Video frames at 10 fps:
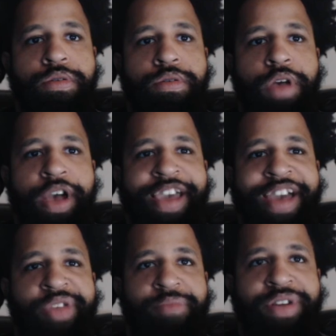
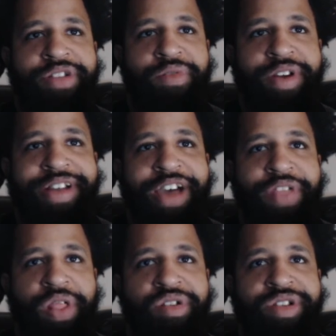Again, though, Bontorin
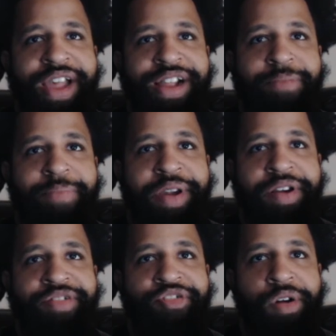definitely looks like the
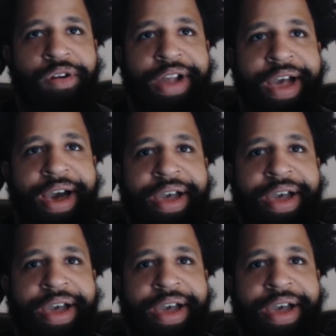bigger, stronger guy.